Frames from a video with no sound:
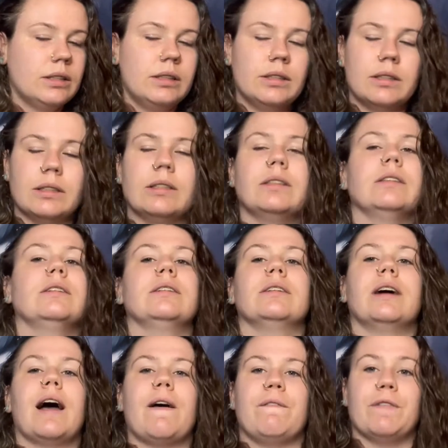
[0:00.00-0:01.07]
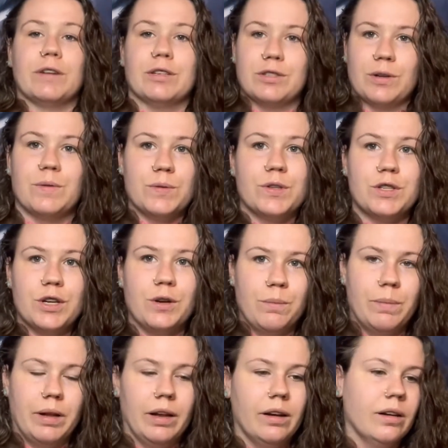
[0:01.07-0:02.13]
Oh, I feel so
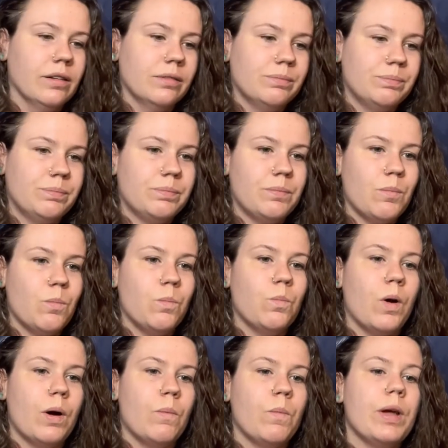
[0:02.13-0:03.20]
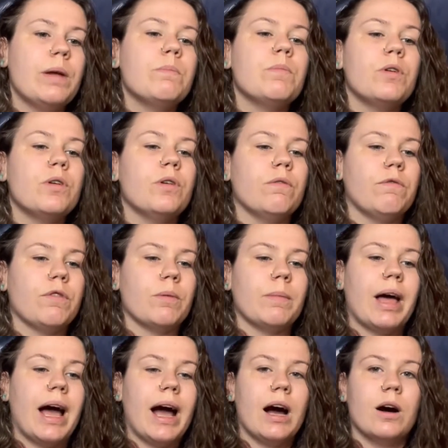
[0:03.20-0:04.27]
stupid. When we moved from
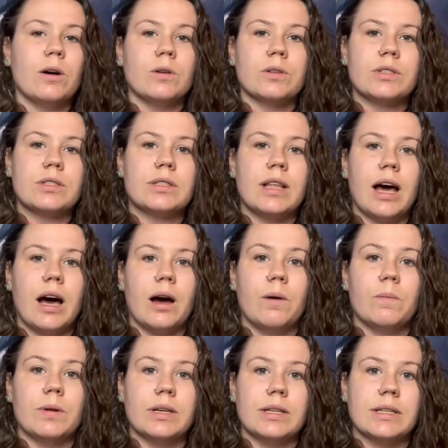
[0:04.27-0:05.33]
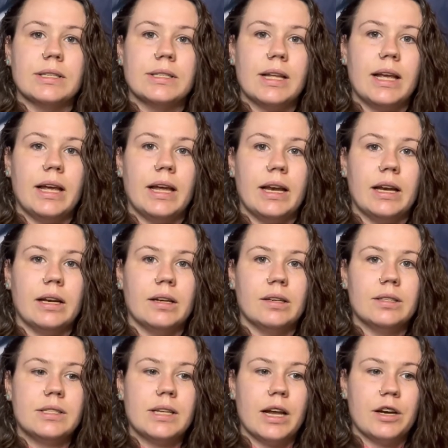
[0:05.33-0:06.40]
the house that was in
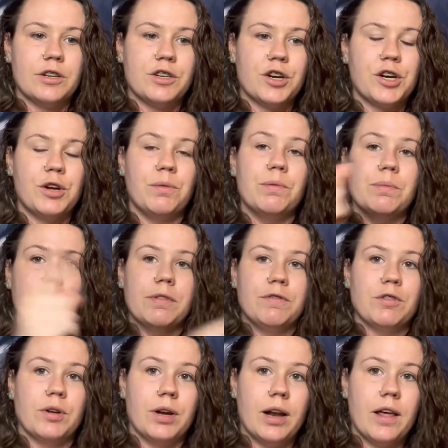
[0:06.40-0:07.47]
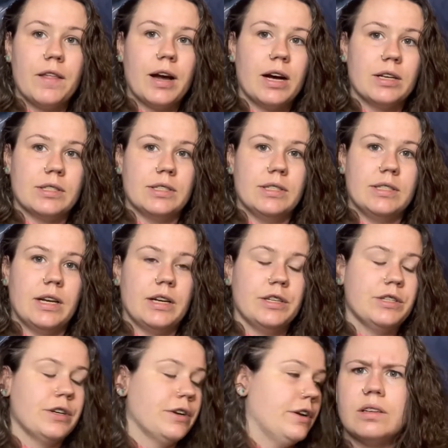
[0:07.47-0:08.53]
San Antonio, we moved to another house in San
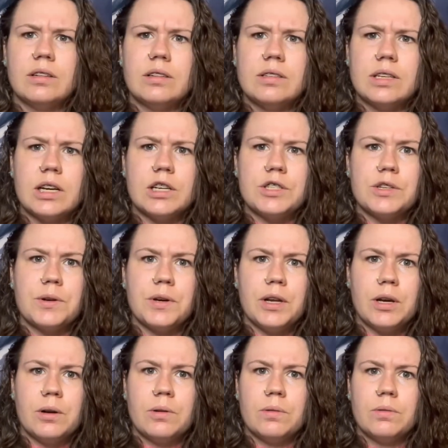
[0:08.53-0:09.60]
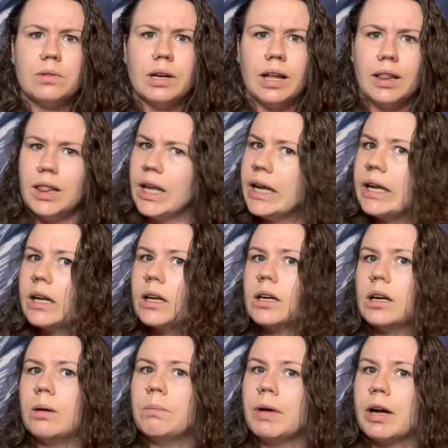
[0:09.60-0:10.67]
Antonio. San Antonio, I think.
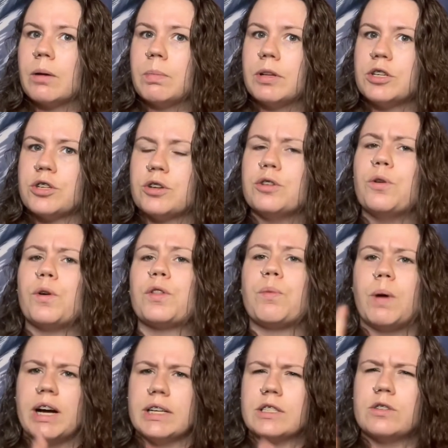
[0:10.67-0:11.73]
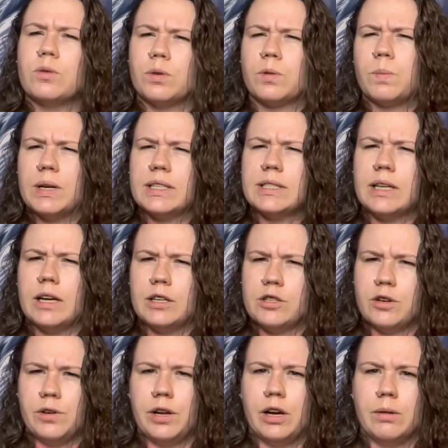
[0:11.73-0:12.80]
I'm not completely sure. Northwest San
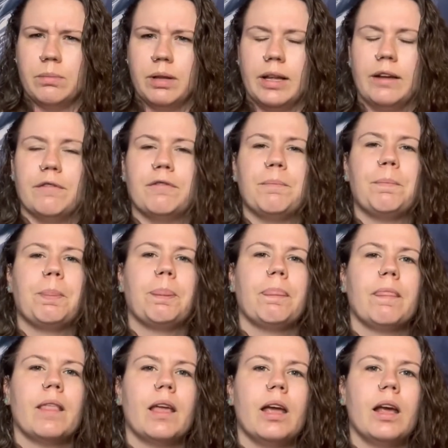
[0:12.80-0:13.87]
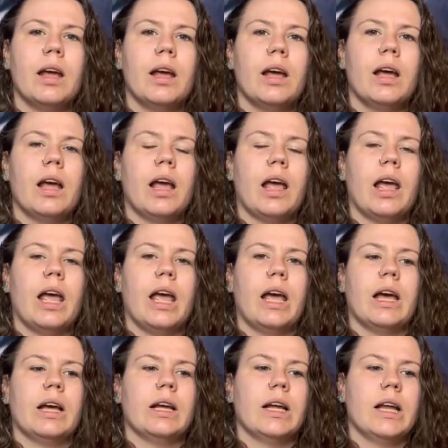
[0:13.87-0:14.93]
Antonio, I believe.
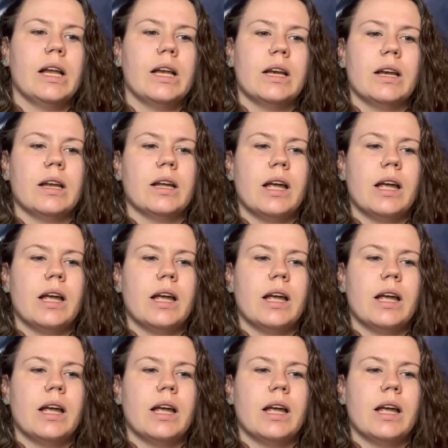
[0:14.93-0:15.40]
And